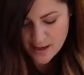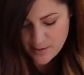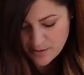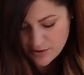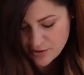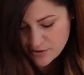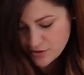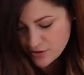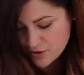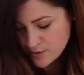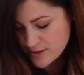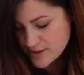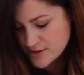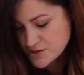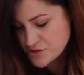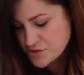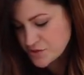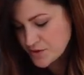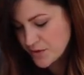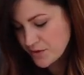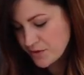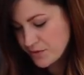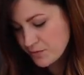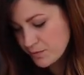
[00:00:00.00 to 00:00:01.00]
I'm going to do is
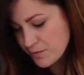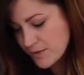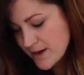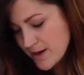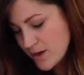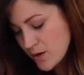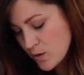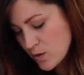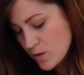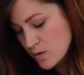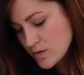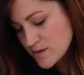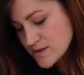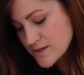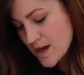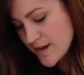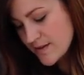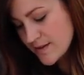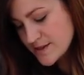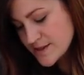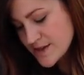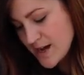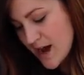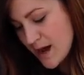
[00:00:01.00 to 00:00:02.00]
drill three holes
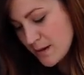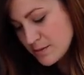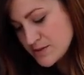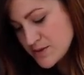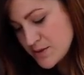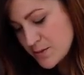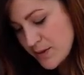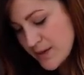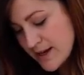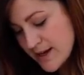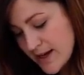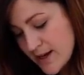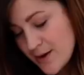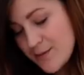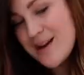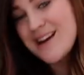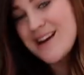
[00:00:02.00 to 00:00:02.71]
on the top so we can get it